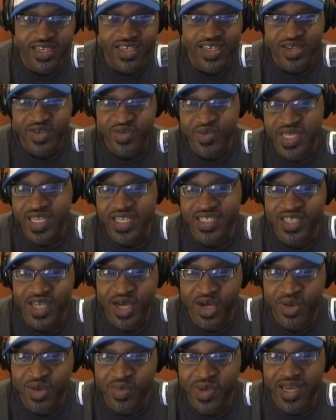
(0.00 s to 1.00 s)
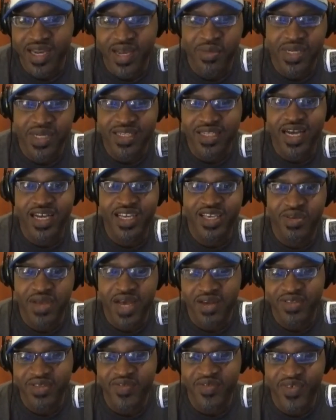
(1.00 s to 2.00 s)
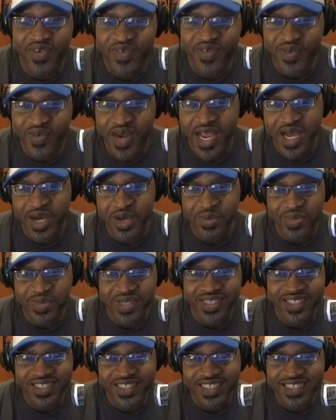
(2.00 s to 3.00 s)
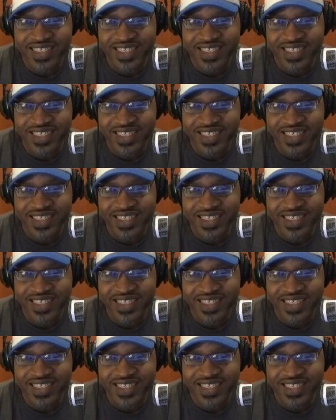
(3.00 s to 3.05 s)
we could talk about I'm gonna knock you out in the 5th round, but